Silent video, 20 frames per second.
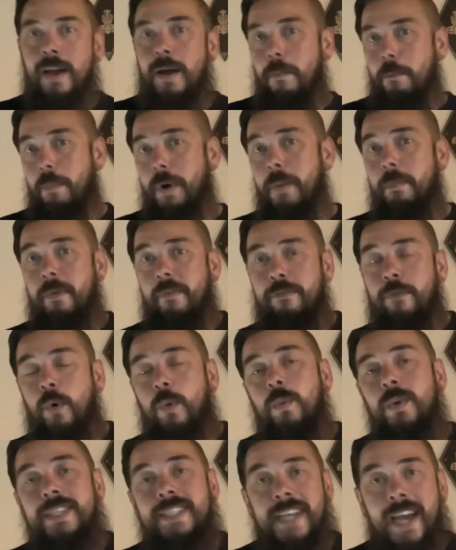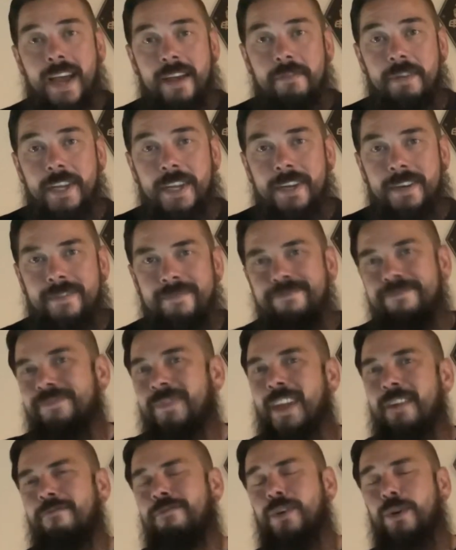But before we dive in,
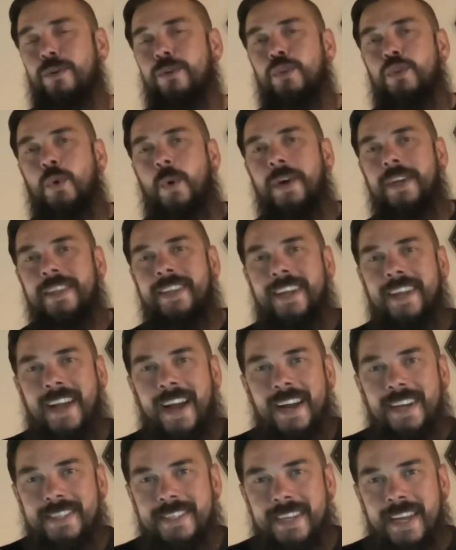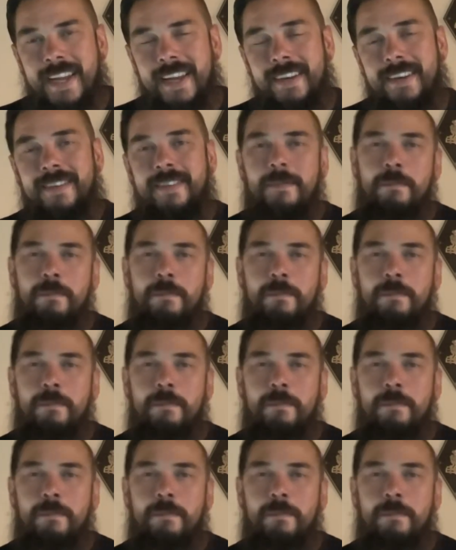if you're enjoying the content,